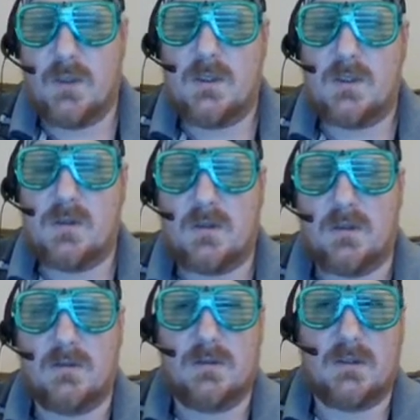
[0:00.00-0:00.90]
sure
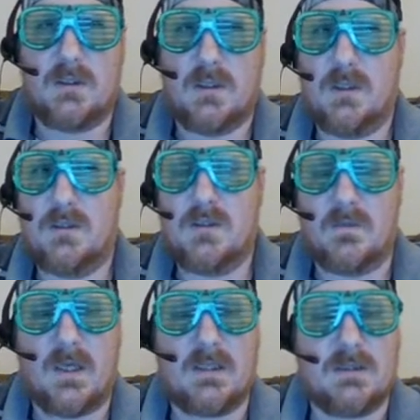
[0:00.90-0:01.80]
it was
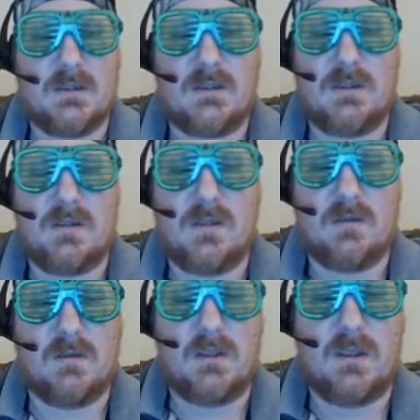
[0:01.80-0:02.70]
gymnastics and
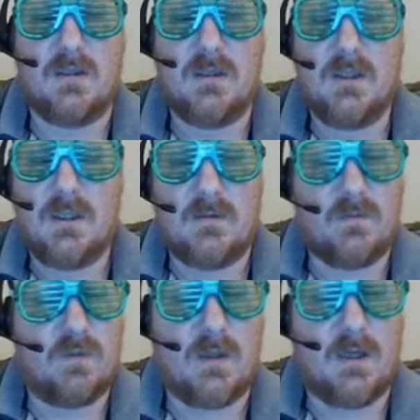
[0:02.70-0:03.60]
cheerleading.
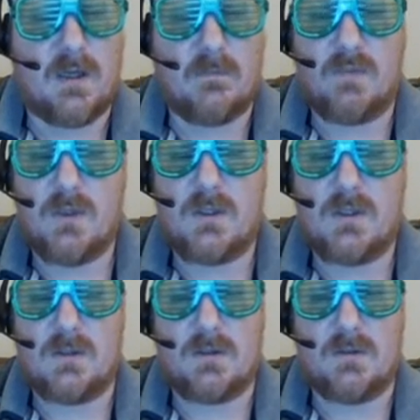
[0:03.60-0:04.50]
I'm pretty
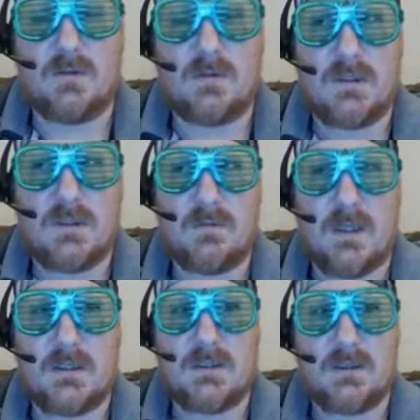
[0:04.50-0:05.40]
sure it was
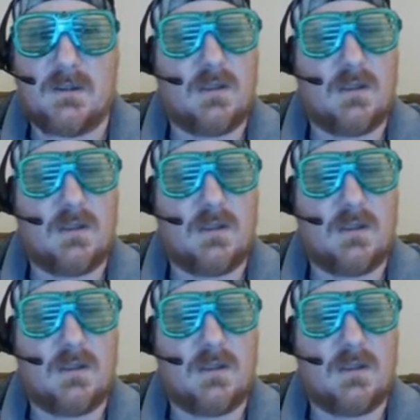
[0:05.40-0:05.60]
gymnastics. Not